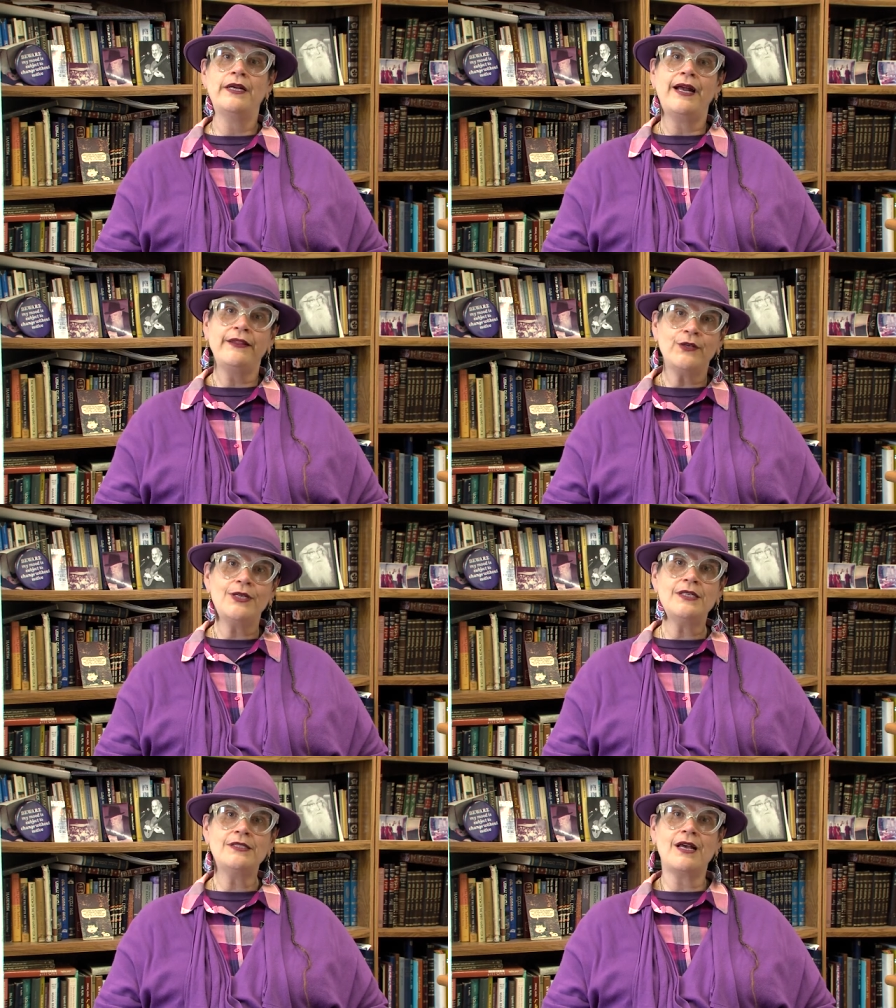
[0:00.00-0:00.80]
And there
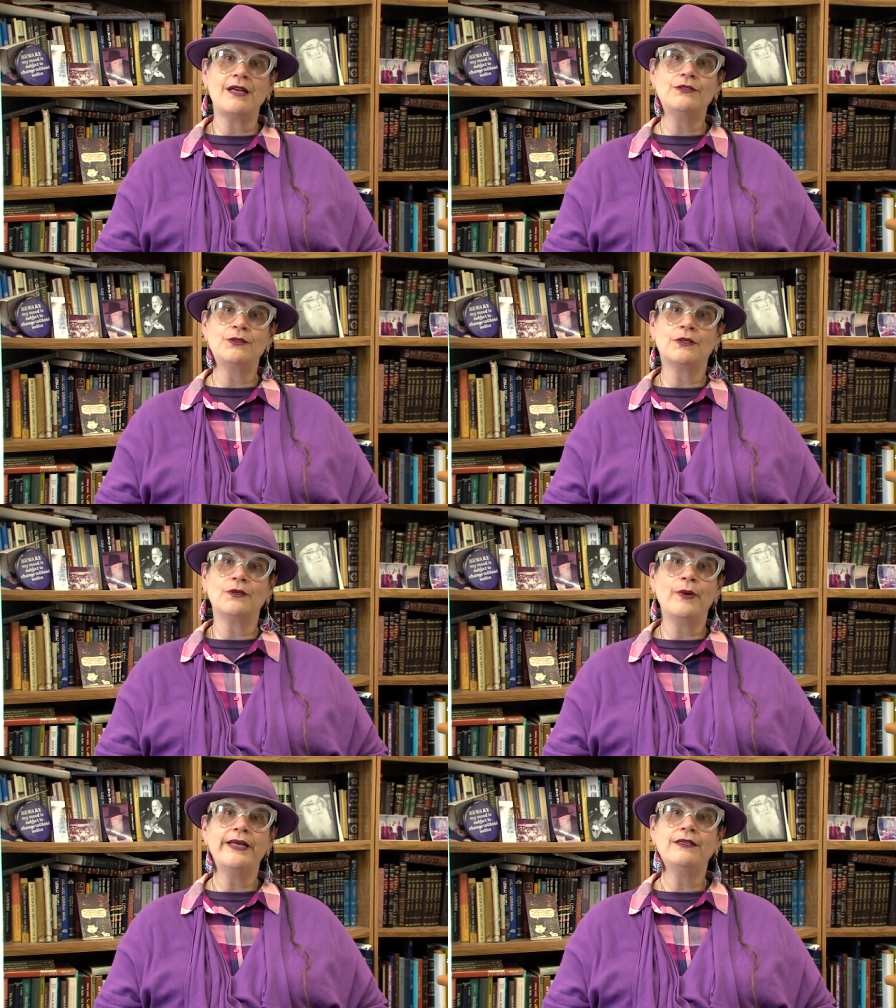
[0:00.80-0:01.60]
is a side door
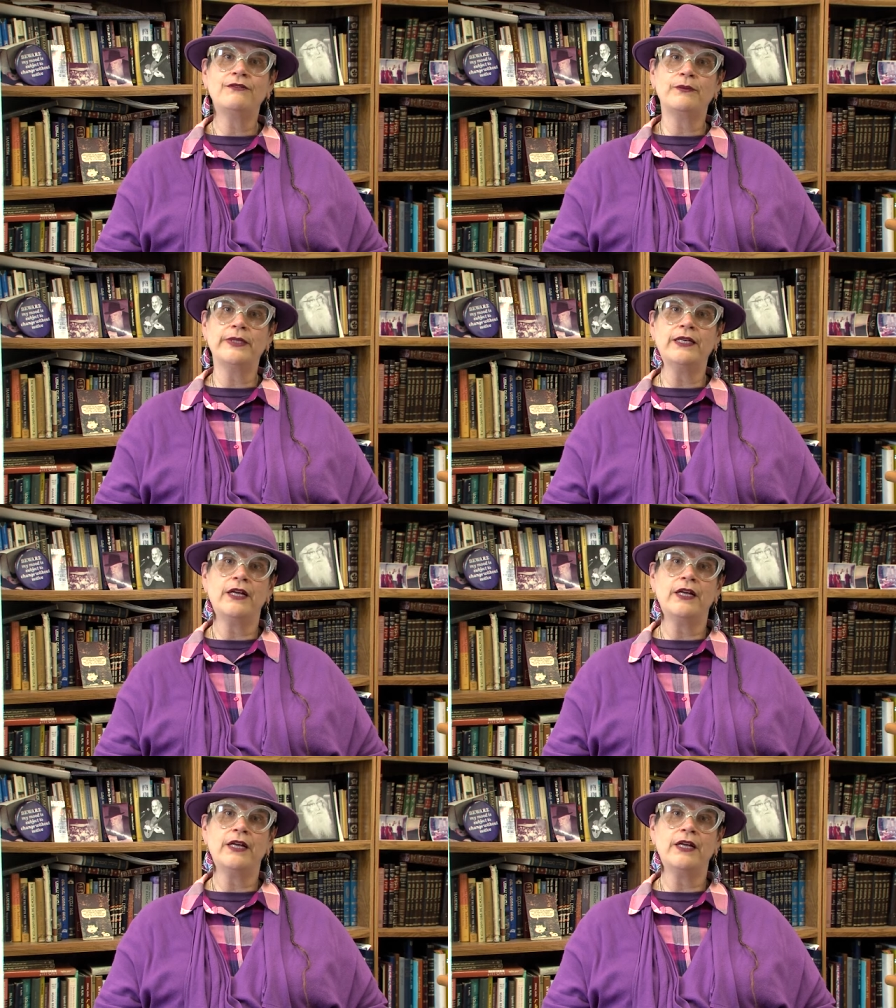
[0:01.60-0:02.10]
waiting for me.